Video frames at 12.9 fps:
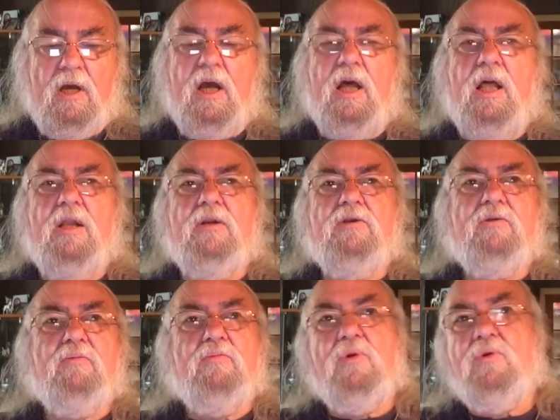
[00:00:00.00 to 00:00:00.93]

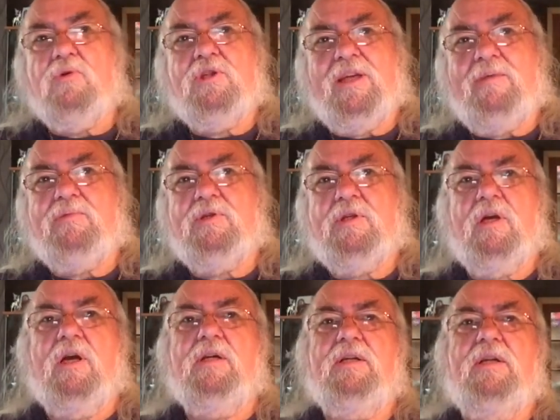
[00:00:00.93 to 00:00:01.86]
And more tips and
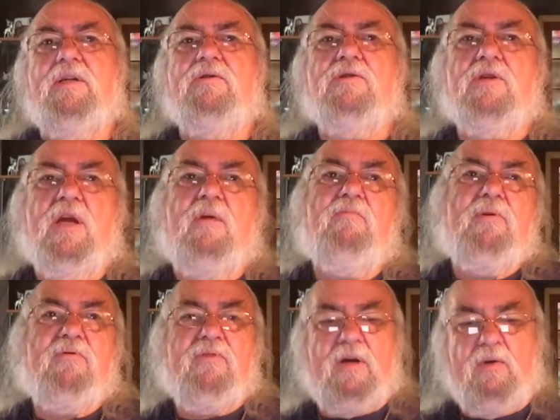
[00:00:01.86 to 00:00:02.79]
ideas can
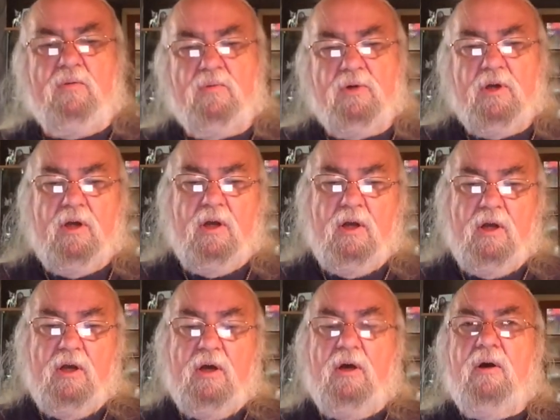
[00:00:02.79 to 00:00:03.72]
be found
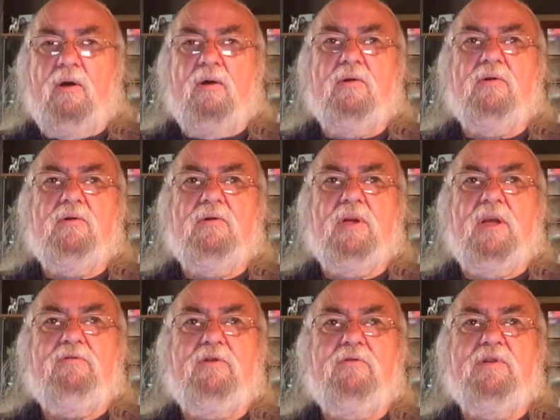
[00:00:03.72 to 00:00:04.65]
on,
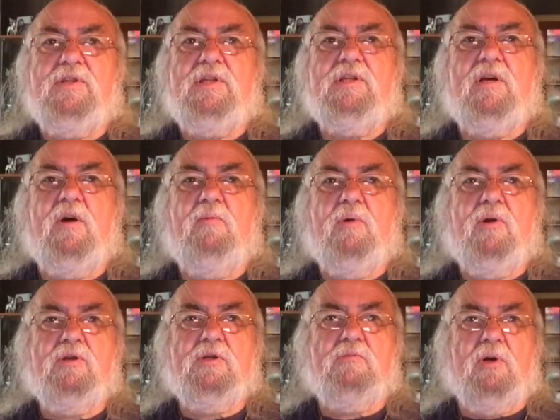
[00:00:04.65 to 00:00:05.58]
if you visit our
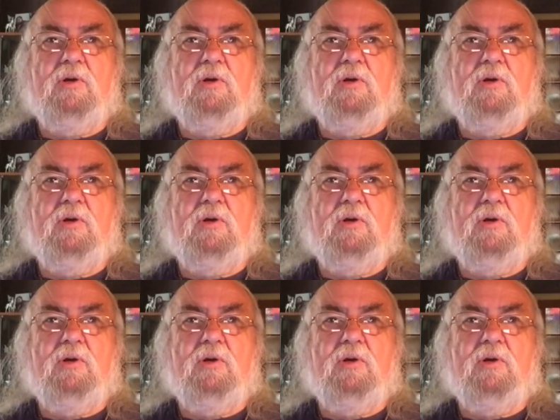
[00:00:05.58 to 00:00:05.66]
blog